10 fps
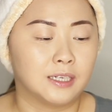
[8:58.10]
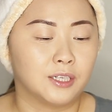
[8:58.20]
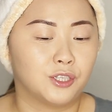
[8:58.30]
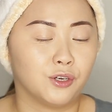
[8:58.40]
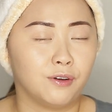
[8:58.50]

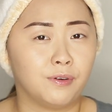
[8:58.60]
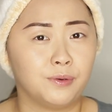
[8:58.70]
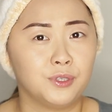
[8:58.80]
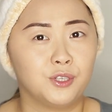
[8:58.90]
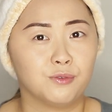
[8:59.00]
So if I
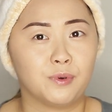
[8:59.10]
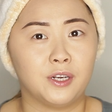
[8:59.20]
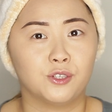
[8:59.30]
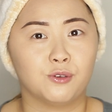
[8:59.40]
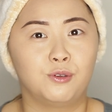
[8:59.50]
was to
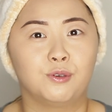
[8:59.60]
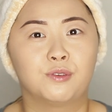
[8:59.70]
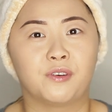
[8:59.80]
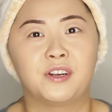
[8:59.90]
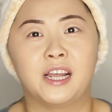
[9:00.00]
rate
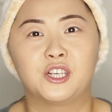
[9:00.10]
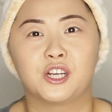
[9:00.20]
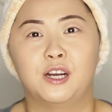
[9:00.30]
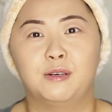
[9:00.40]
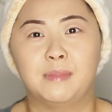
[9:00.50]
Jean-Luc's
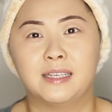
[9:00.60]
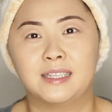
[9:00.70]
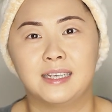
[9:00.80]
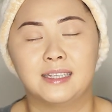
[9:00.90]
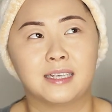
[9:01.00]
foundation on my
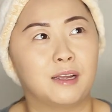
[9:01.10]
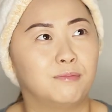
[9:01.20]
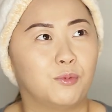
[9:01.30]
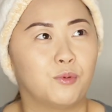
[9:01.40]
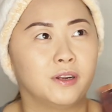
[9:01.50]
skin
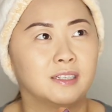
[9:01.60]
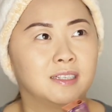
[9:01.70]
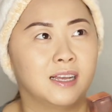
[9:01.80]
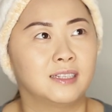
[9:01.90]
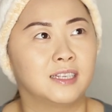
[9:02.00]
type, 1 to
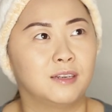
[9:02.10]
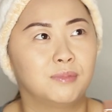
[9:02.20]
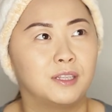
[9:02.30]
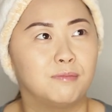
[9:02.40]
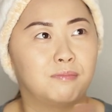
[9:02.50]
10, 10
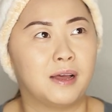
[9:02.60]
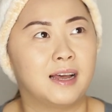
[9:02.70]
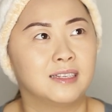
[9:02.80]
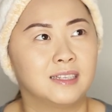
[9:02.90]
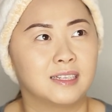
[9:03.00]
being the
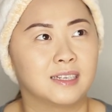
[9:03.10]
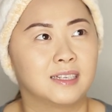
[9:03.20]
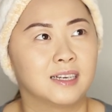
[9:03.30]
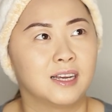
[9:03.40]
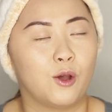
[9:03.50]
best and
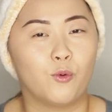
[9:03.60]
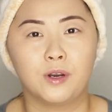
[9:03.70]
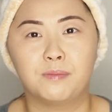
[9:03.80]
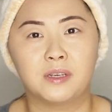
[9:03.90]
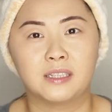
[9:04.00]

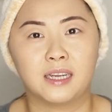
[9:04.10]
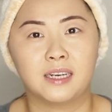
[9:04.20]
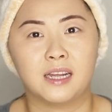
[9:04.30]
1 being like